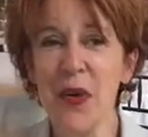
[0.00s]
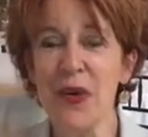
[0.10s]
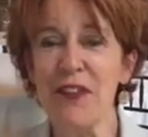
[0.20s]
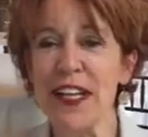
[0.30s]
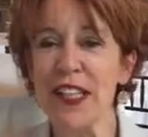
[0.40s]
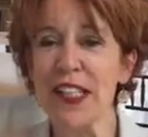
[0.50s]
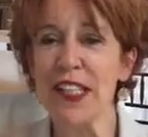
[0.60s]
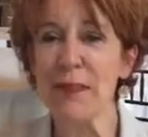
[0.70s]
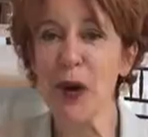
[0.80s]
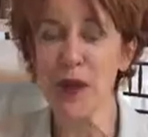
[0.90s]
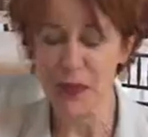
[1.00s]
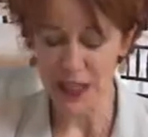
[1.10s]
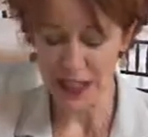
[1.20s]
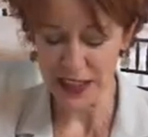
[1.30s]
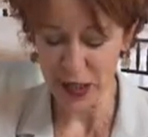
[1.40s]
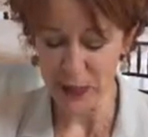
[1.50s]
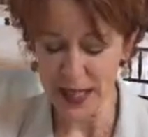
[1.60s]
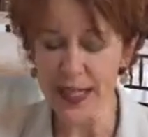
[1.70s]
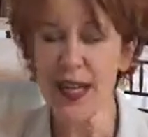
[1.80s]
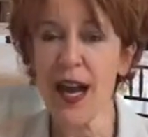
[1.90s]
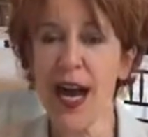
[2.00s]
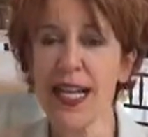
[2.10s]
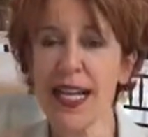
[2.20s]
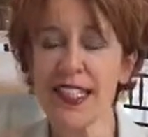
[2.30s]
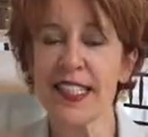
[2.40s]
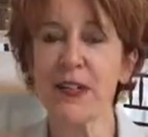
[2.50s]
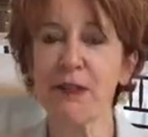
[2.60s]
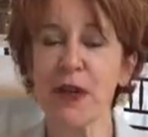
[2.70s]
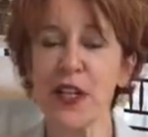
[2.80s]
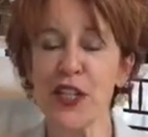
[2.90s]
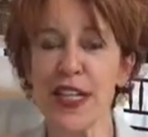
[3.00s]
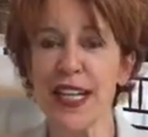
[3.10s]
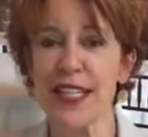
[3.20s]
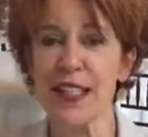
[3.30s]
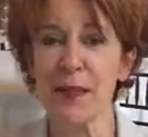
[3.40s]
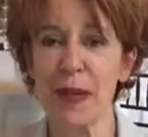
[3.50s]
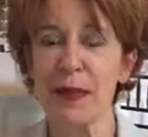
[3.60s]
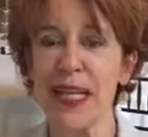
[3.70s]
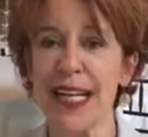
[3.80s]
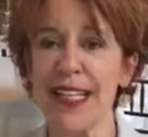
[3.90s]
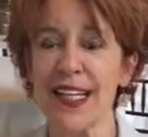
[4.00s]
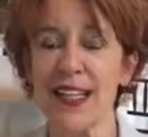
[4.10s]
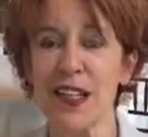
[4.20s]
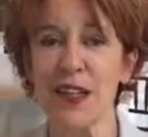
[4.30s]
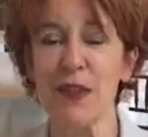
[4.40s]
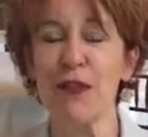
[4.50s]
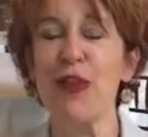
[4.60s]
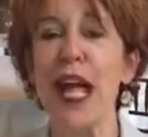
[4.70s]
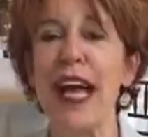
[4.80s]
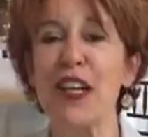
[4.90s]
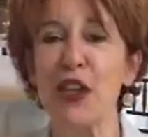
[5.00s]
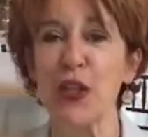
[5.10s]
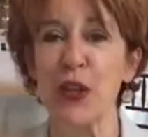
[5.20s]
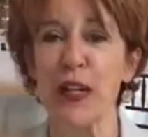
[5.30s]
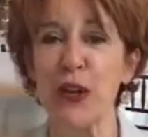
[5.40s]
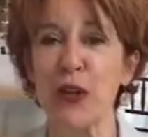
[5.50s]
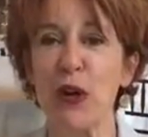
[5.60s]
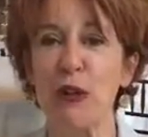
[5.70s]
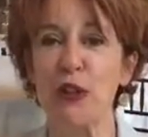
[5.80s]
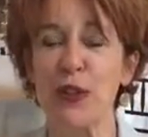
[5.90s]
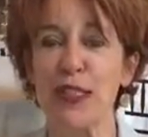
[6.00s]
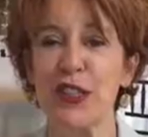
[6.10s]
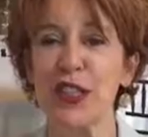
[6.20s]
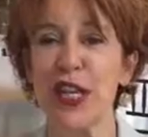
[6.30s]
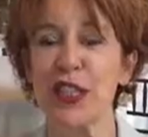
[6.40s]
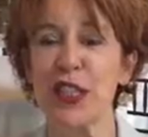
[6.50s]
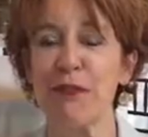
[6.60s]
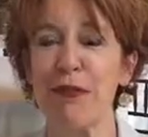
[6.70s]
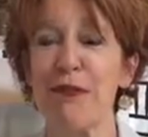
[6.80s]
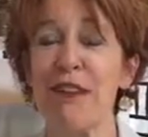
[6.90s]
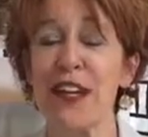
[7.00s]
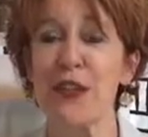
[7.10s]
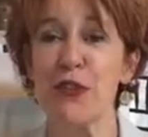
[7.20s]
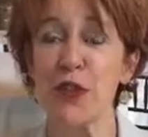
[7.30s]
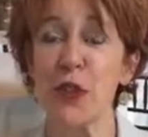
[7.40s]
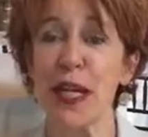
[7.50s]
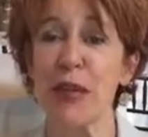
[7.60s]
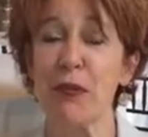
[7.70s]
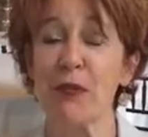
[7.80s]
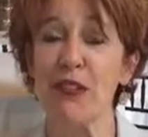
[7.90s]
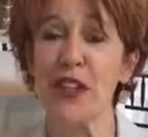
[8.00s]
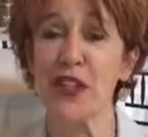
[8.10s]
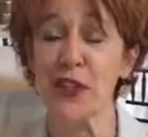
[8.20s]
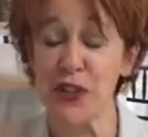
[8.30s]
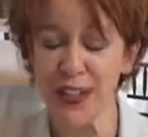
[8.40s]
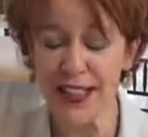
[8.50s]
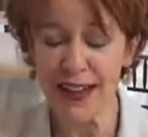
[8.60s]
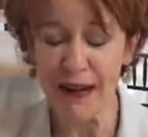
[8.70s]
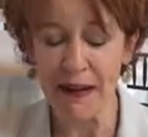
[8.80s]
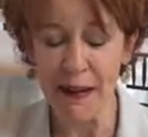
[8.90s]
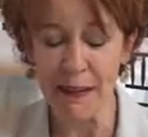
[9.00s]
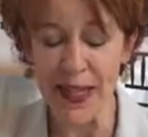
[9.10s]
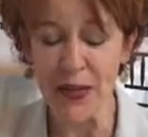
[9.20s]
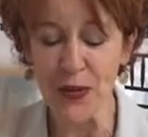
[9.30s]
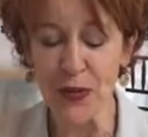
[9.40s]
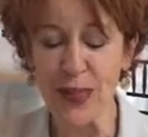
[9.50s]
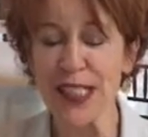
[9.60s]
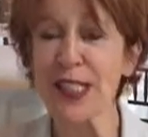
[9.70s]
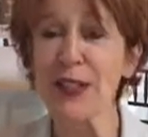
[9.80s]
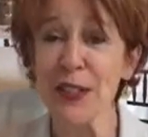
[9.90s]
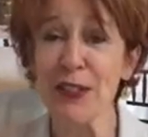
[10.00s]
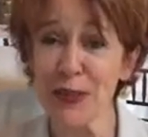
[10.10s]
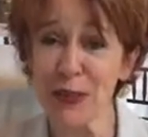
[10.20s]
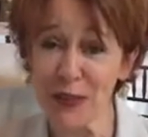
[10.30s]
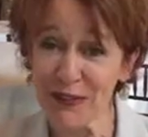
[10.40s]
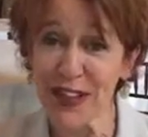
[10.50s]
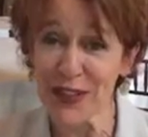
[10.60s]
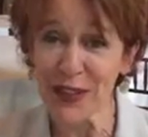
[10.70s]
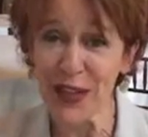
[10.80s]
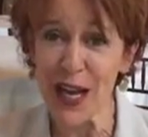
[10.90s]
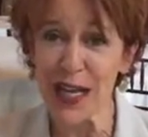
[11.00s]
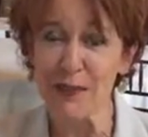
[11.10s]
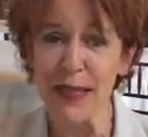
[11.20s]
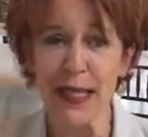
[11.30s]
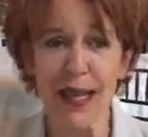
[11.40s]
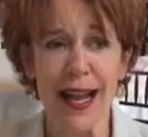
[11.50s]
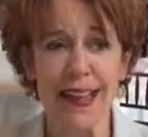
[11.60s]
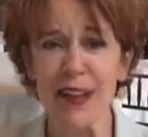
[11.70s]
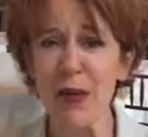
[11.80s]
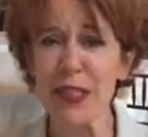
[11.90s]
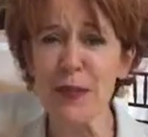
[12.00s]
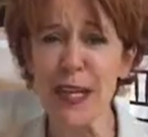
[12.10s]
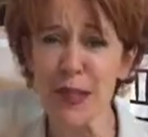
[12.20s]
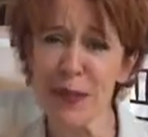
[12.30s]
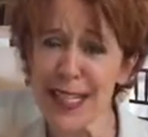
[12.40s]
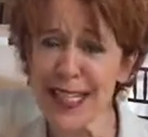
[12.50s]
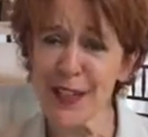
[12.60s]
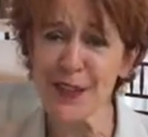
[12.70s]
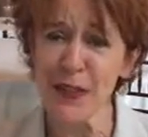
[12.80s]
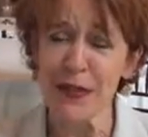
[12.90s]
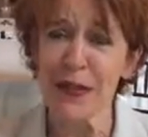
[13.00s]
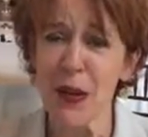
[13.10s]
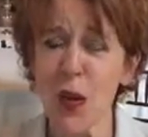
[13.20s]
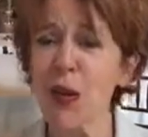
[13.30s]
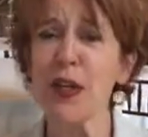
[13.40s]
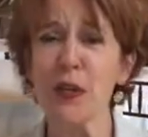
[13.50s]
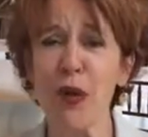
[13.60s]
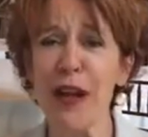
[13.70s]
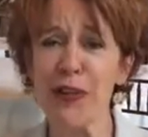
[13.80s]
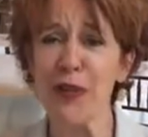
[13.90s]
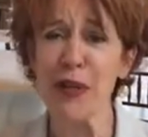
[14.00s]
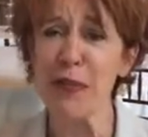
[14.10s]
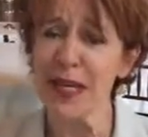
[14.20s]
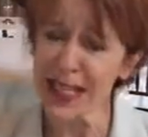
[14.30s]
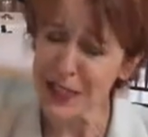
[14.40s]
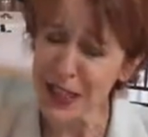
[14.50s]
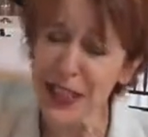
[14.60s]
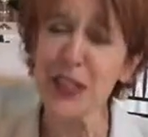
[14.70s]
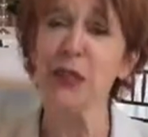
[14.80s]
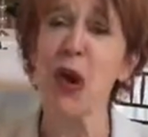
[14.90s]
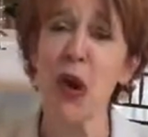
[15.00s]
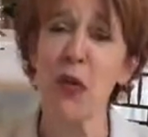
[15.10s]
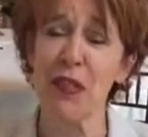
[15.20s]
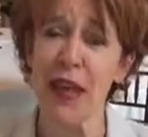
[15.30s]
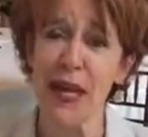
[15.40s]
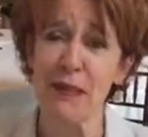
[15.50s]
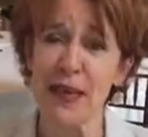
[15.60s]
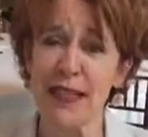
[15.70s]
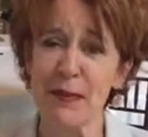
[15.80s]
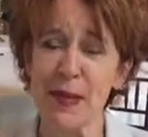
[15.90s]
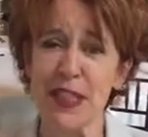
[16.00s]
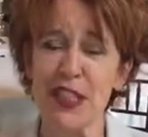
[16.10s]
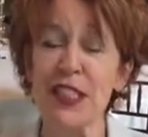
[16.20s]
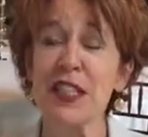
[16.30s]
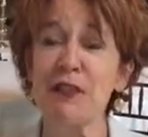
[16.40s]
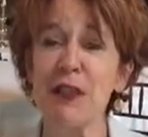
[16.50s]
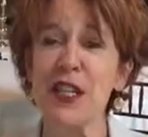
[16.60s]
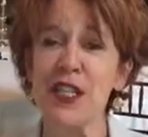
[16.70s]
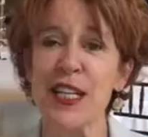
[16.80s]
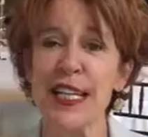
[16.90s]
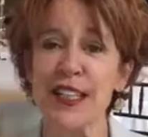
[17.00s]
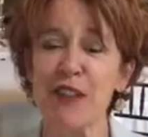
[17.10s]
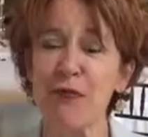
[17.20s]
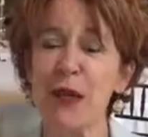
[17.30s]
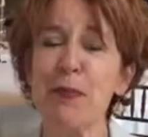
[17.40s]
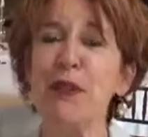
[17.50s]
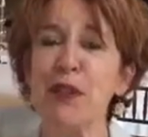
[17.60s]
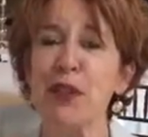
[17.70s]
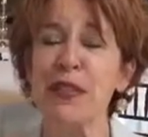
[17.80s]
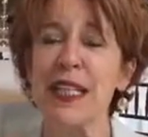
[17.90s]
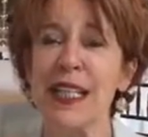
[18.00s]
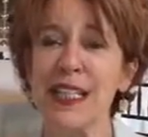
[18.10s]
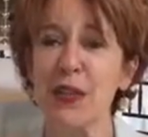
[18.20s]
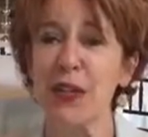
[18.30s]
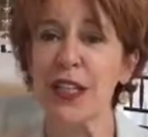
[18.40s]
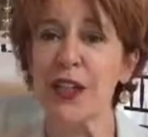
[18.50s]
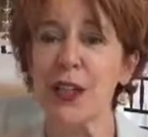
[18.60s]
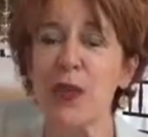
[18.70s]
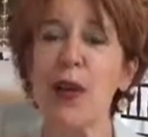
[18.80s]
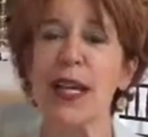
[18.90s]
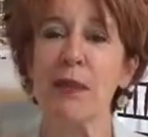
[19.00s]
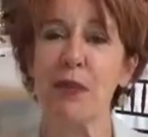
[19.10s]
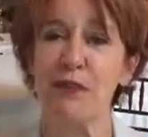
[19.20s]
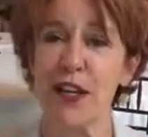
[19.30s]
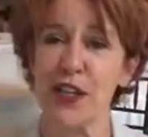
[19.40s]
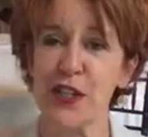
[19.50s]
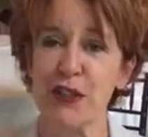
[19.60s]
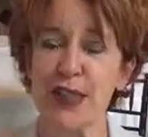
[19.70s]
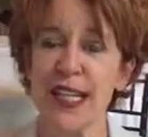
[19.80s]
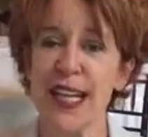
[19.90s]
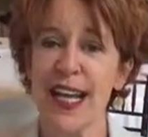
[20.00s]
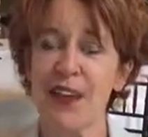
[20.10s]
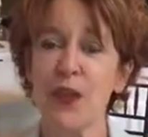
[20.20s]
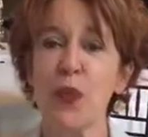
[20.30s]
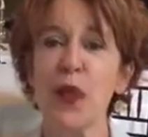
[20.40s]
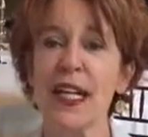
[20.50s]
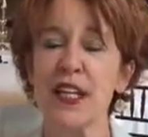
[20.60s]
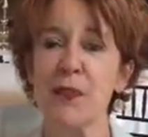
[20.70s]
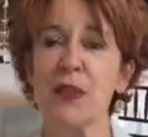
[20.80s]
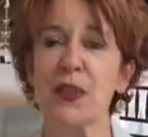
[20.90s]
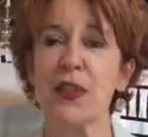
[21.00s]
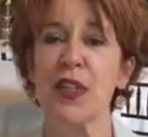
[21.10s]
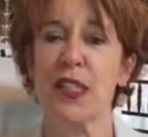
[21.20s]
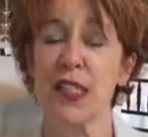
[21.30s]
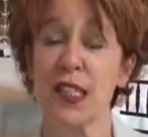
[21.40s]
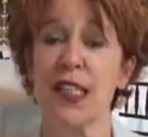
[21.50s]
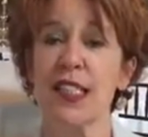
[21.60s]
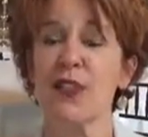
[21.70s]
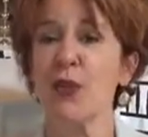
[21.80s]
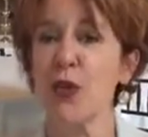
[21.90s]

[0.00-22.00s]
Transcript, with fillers: well, if I could step off a, a little bit, I like to differentiate. Um, I'm glad that uh, the vernacular in our culture is changing from vendor to wedding professional. Um, I know that we still use the word vendor a lot, but that always makes me think of an organ grinder and a monkey and nothing's wrong with that but but to differentiate that if people are tuning in they're clearly wedding professionals and they're wanting to build a successful